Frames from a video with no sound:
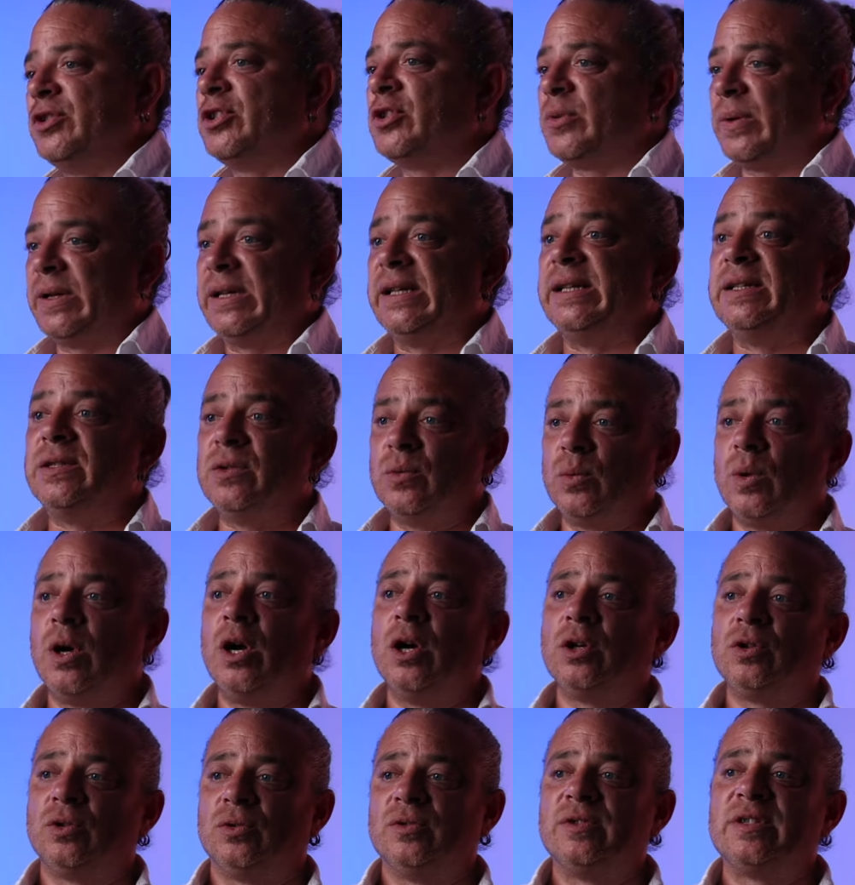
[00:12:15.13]
So I need to
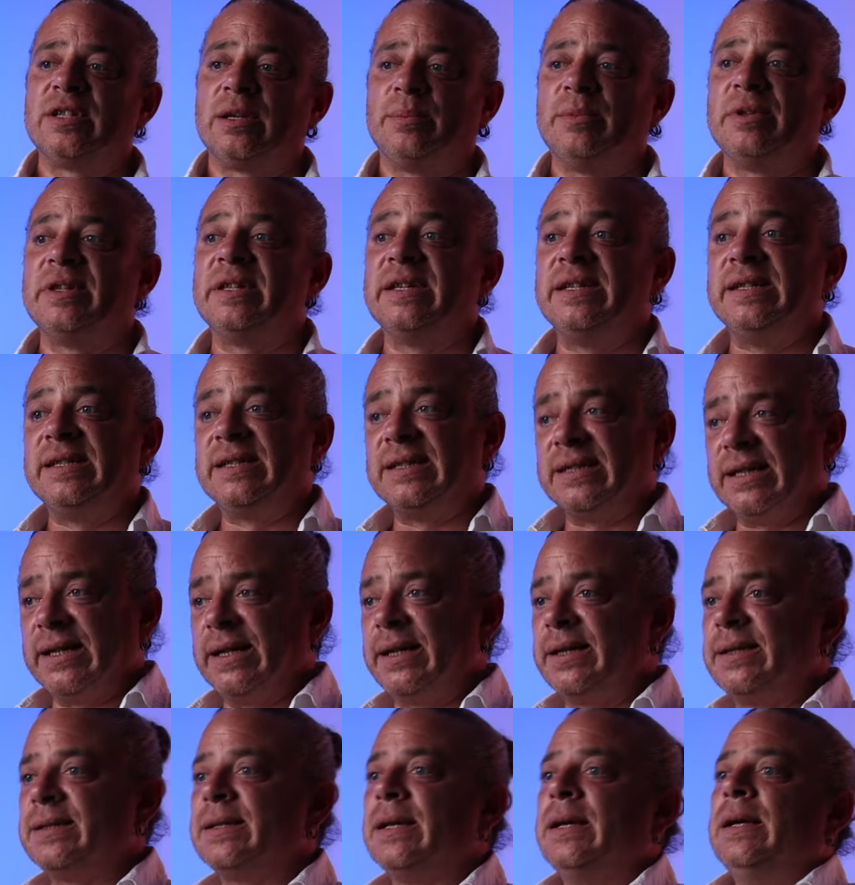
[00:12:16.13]
work on some of these
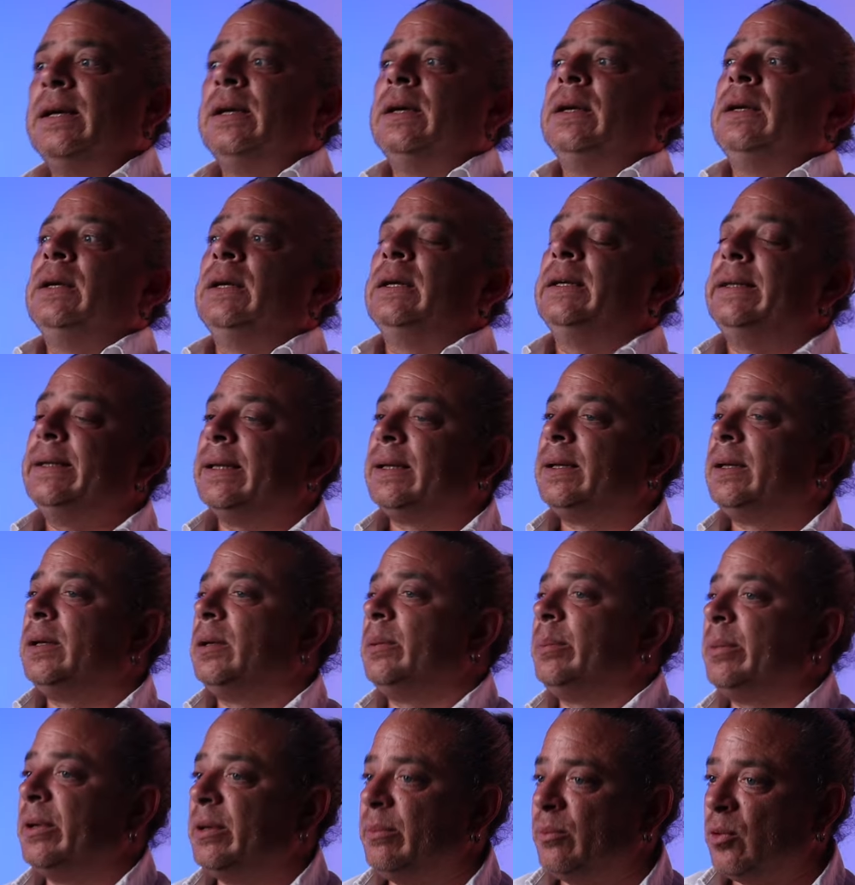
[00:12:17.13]
things get a
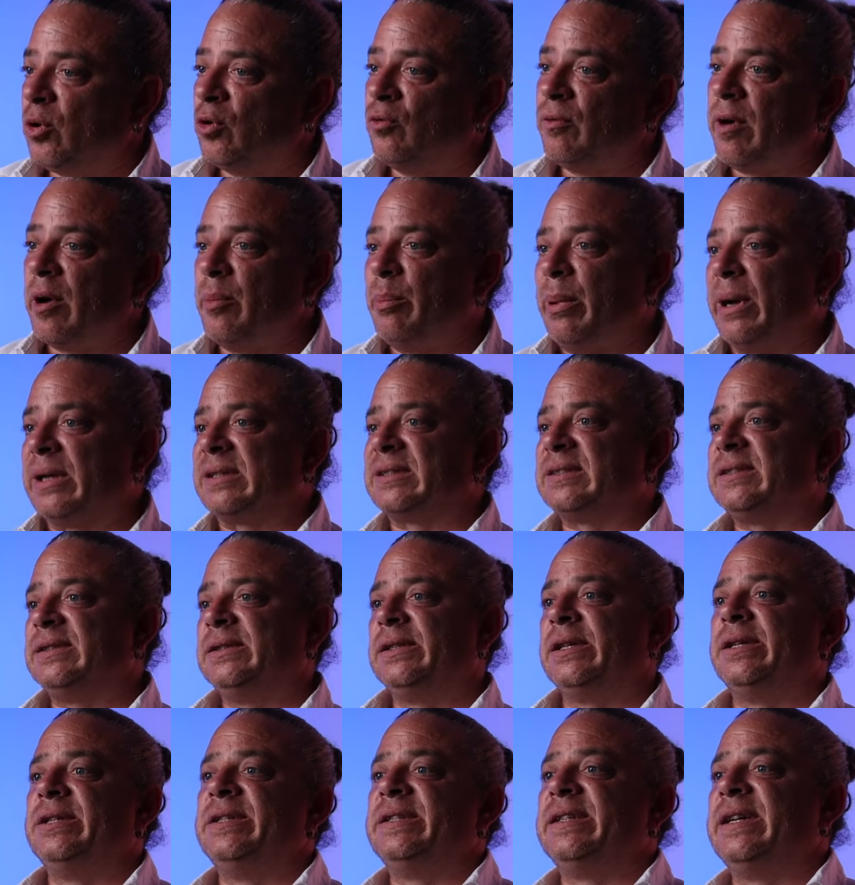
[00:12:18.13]
little bit more robust
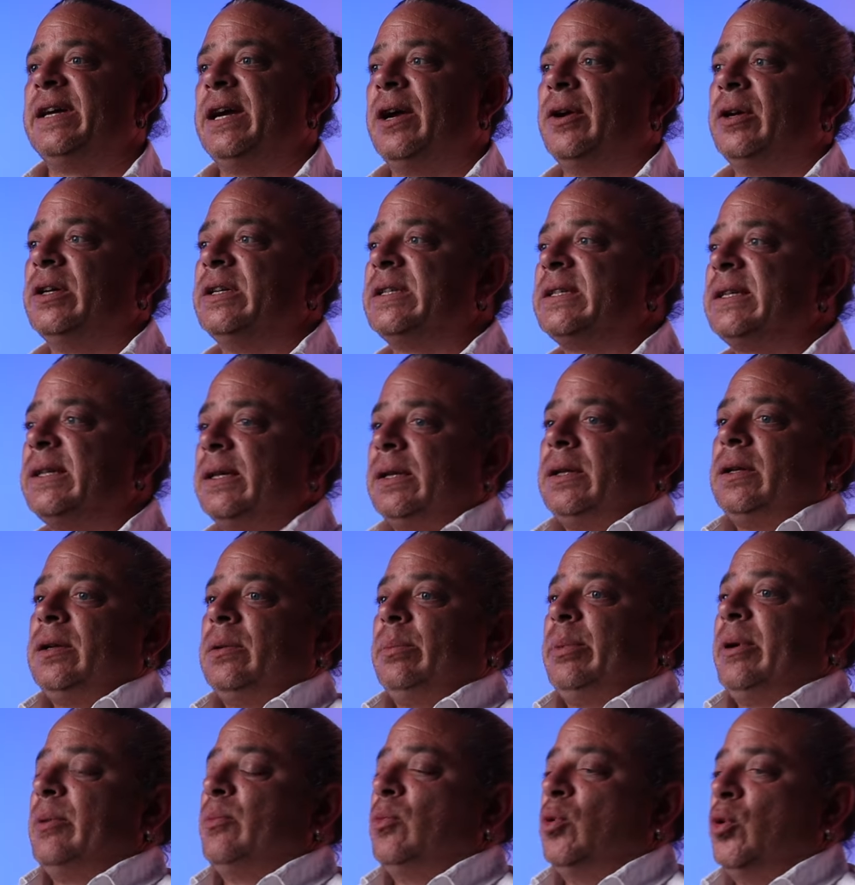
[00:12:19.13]
in those areas, get a
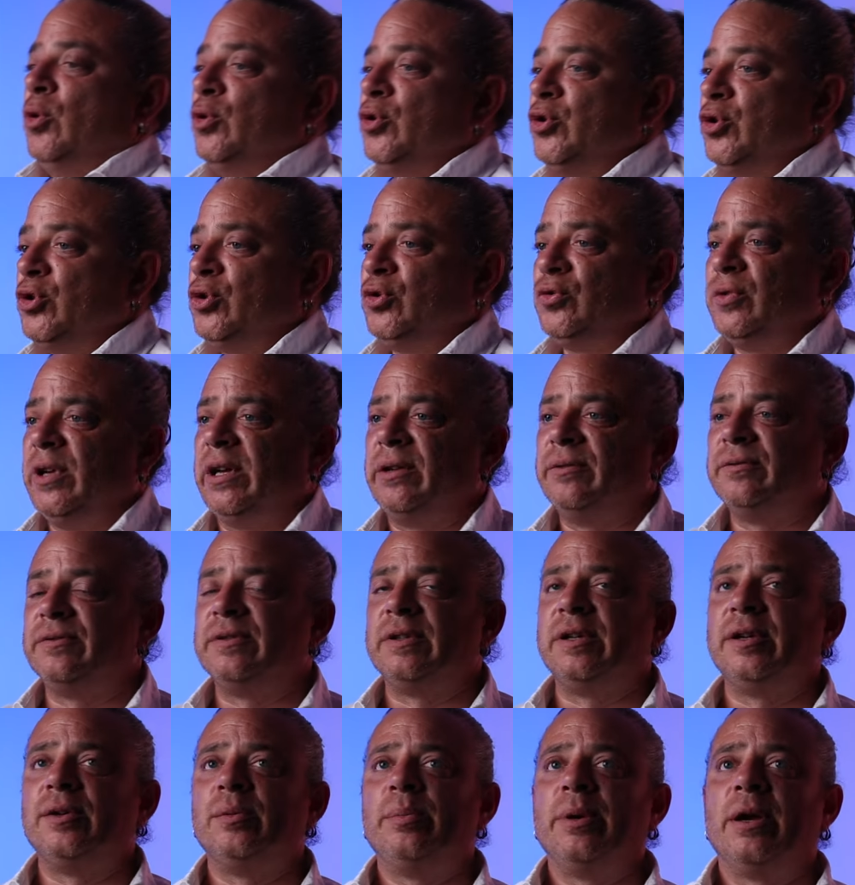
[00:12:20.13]
little bit more strength,
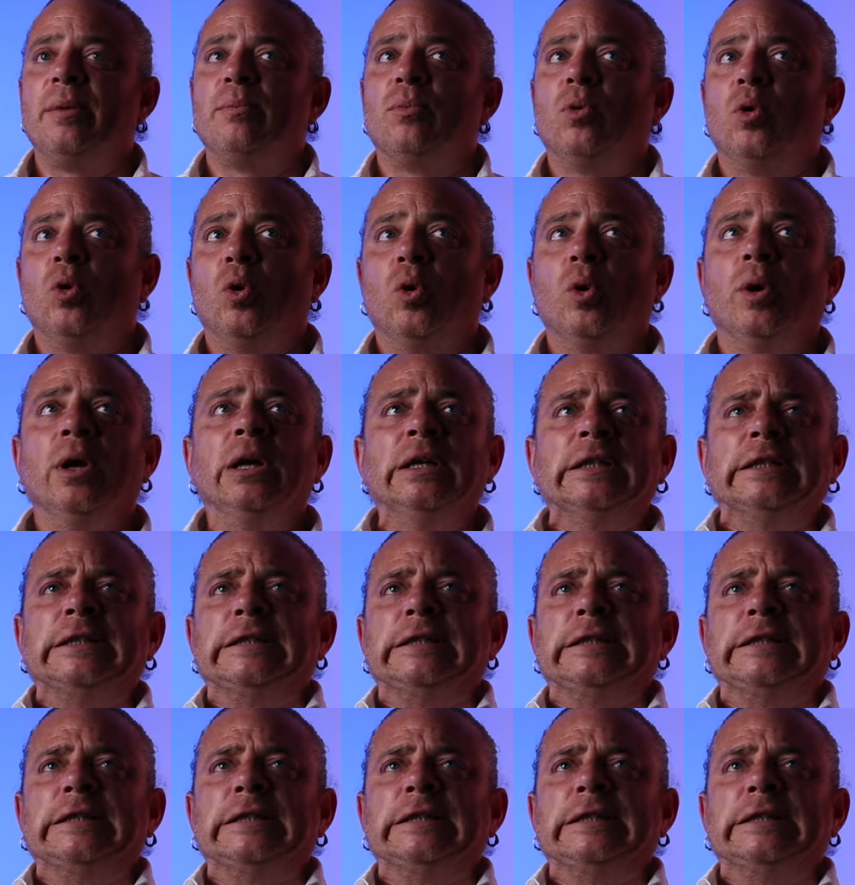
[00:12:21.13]
a little bit more